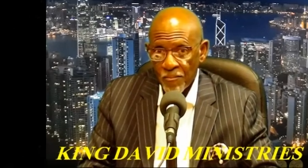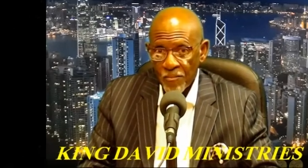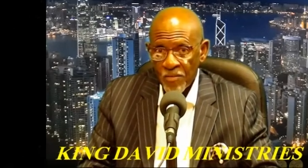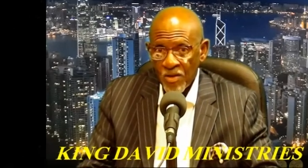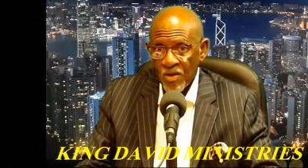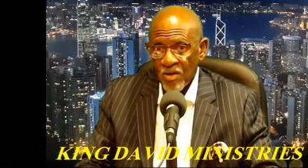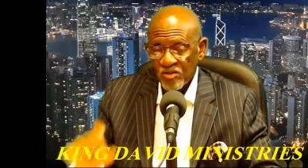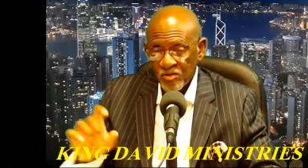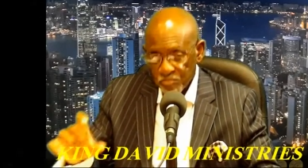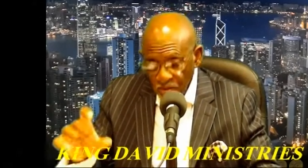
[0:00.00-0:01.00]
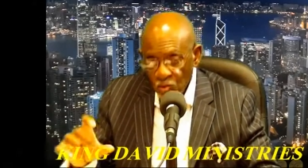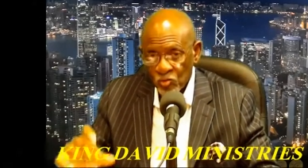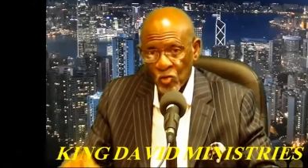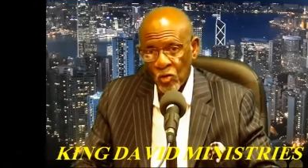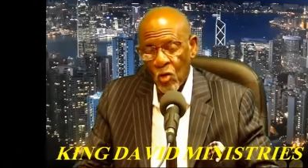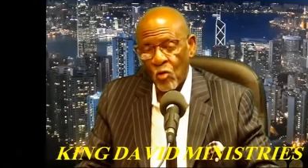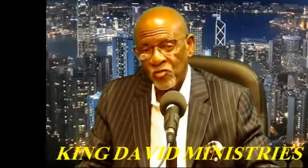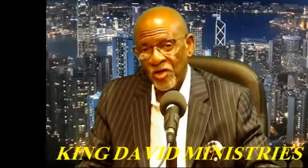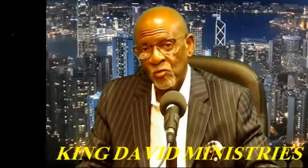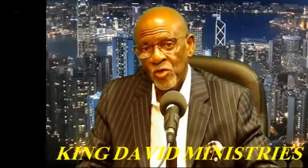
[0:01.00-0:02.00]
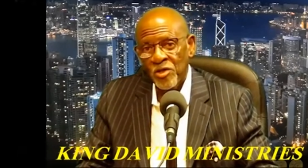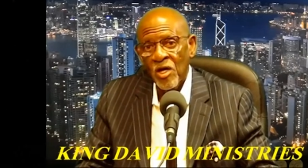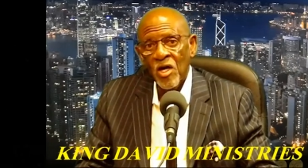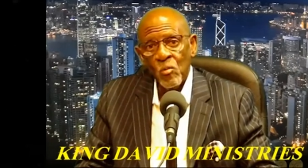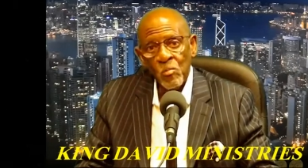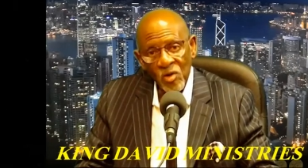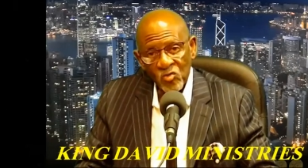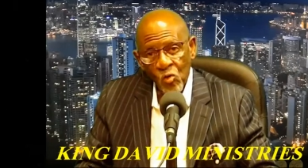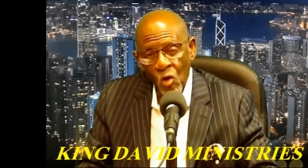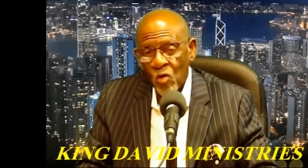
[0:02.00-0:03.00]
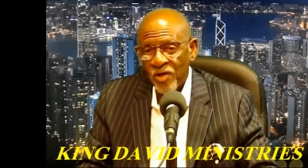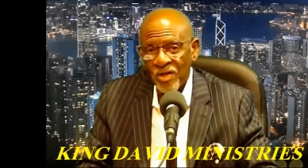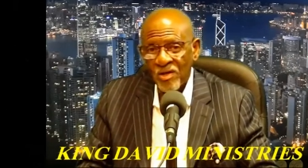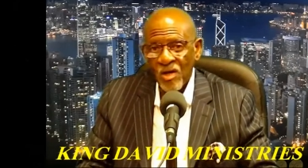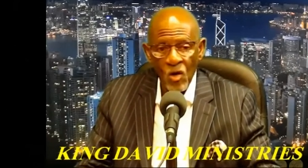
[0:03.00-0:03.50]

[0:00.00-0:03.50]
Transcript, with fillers: Hmm. Spiritual laws that we must walk in.